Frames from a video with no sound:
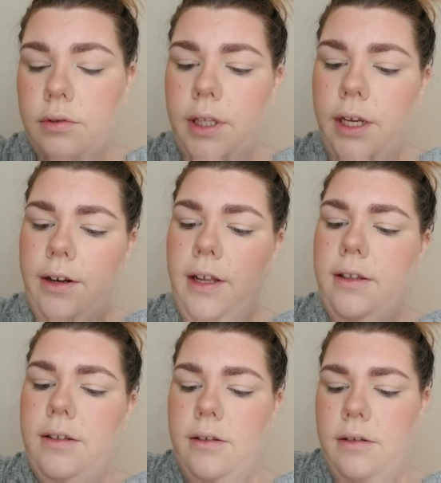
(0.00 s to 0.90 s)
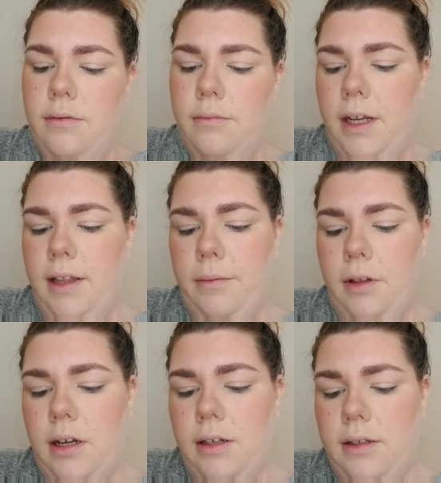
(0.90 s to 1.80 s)
Here it is, my lip
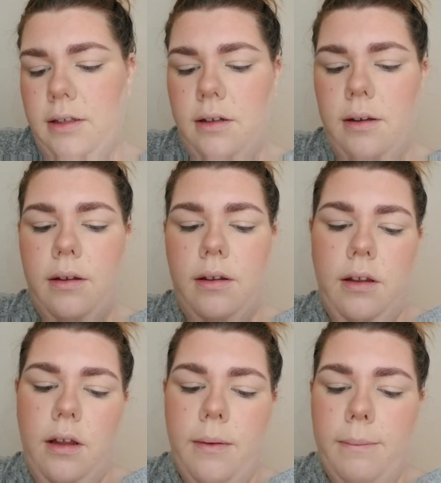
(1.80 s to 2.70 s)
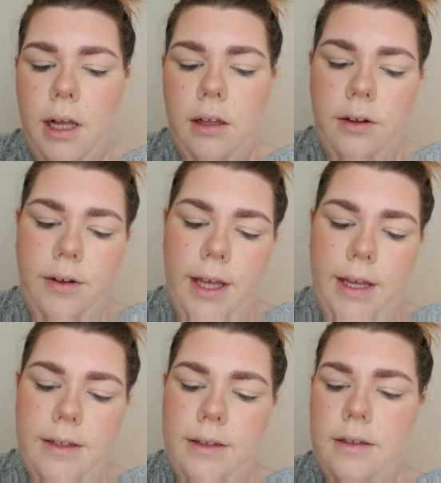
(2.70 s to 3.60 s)
gloss. Mango
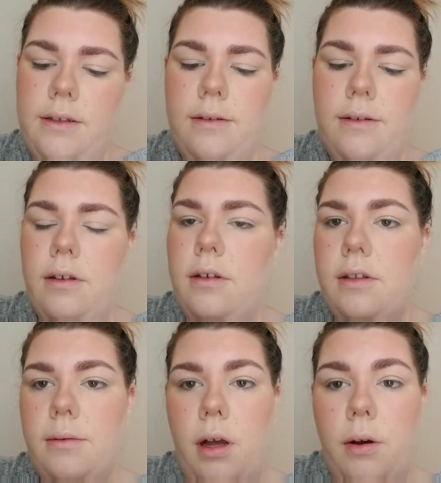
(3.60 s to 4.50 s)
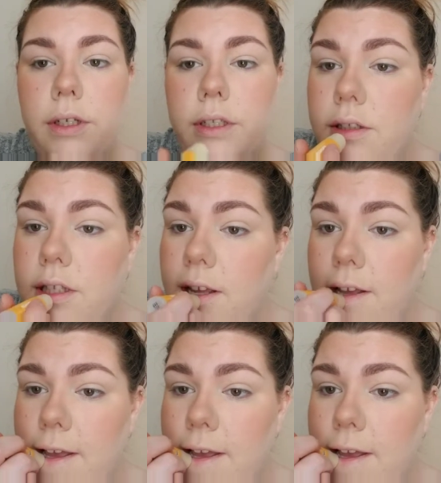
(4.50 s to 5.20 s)
Kiss. Always using.